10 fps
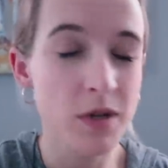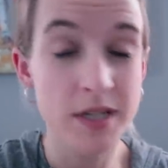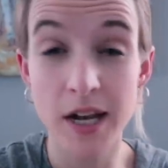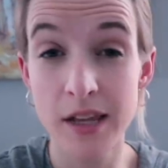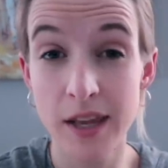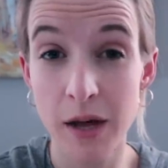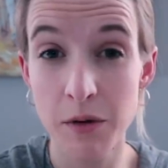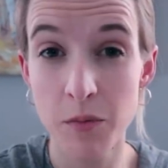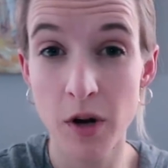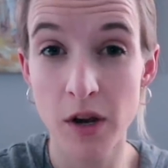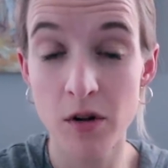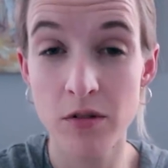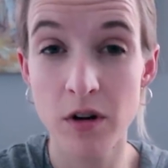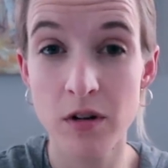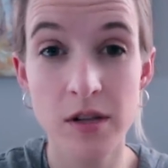decided that I would bring it
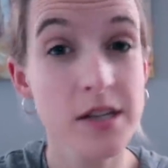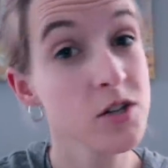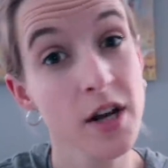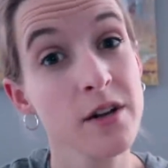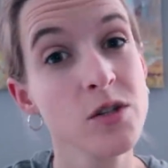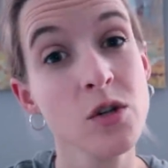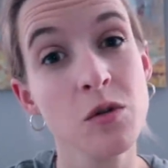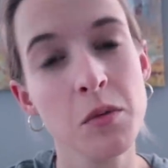over to this channel too